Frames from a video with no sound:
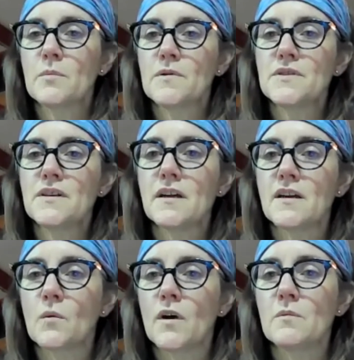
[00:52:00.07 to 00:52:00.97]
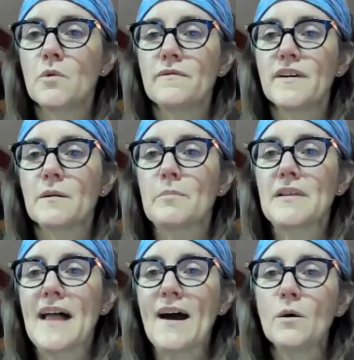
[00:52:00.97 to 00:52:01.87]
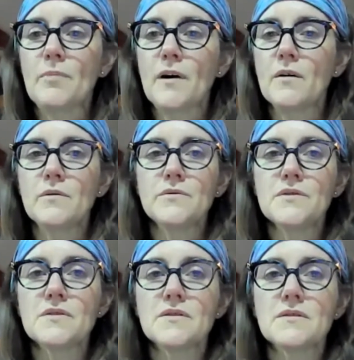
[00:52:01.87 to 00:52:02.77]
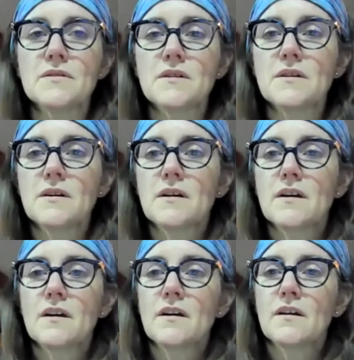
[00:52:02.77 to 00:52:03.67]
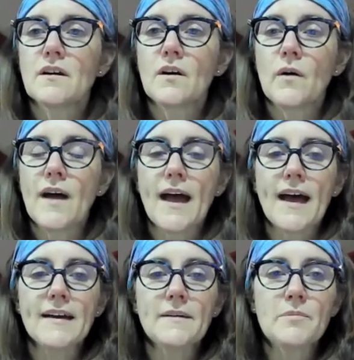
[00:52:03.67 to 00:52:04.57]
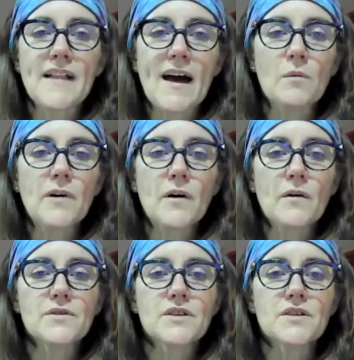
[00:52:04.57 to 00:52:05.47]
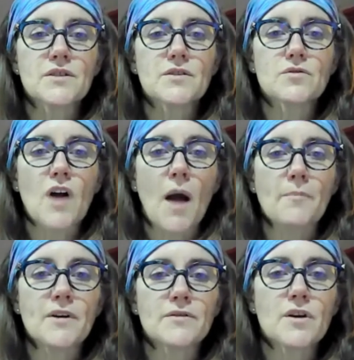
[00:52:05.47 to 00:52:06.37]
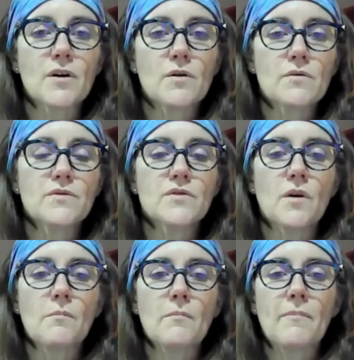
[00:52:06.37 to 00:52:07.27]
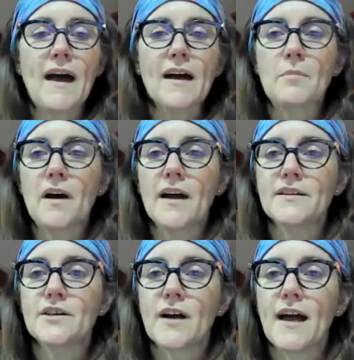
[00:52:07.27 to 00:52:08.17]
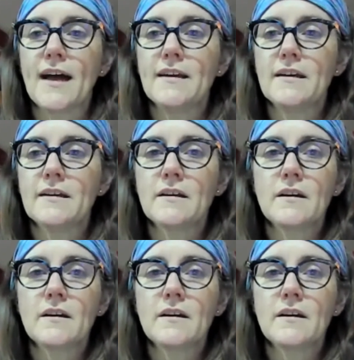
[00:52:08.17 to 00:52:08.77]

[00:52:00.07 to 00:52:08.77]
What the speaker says: of person and you want to move into plow pose, go ahead. Plow pose, you just drop your toes back behind your head.